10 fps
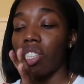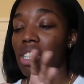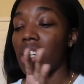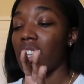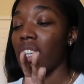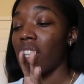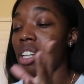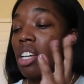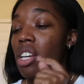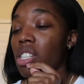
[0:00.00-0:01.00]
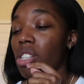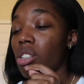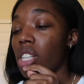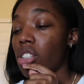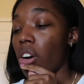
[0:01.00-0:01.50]
just anything.
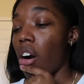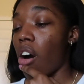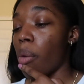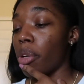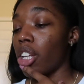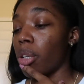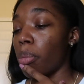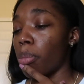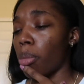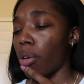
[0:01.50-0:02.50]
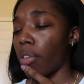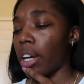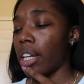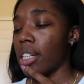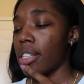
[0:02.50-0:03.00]
So these are almond
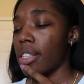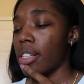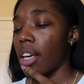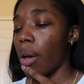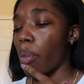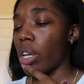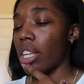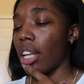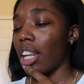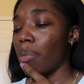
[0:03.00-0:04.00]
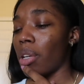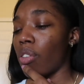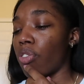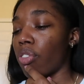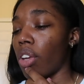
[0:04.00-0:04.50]
meringues with a
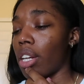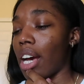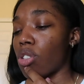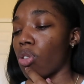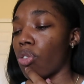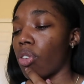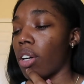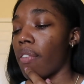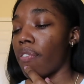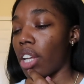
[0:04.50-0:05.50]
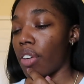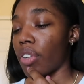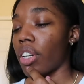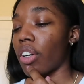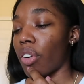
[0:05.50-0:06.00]
lemon natural
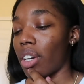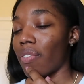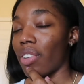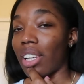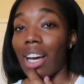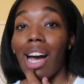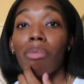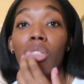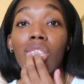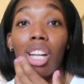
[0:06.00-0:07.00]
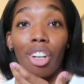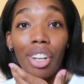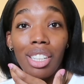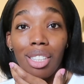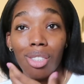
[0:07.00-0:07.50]
flavor cream filling. I'm
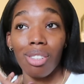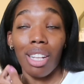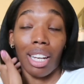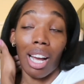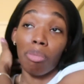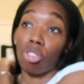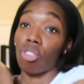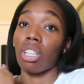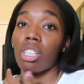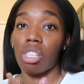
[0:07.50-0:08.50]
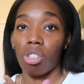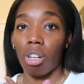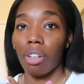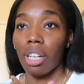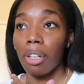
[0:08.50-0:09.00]
stuttering, to, like I'm struggling to
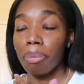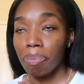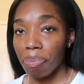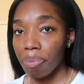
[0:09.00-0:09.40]
talk right now